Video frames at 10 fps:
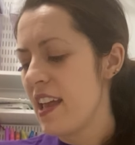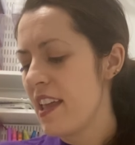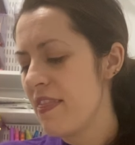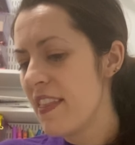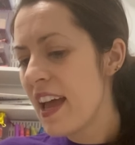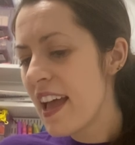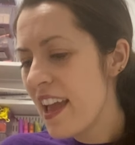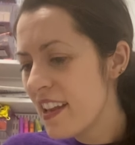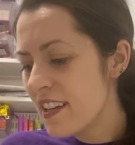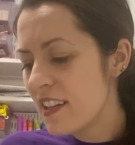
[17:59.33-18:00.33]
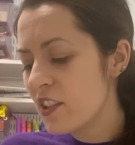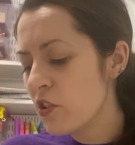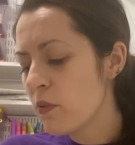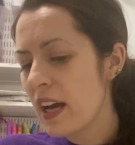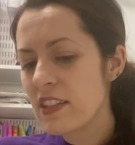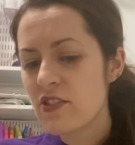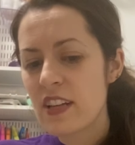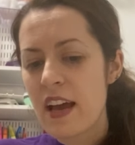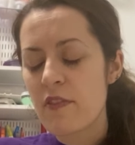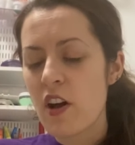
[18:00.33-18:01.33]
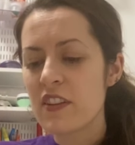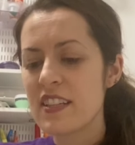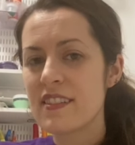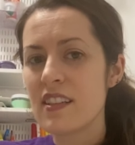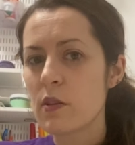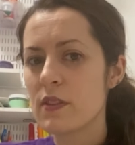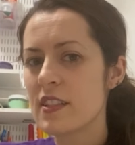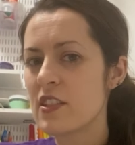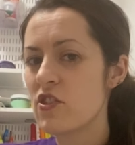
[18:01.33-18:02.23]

And then you guys should have all these sequins and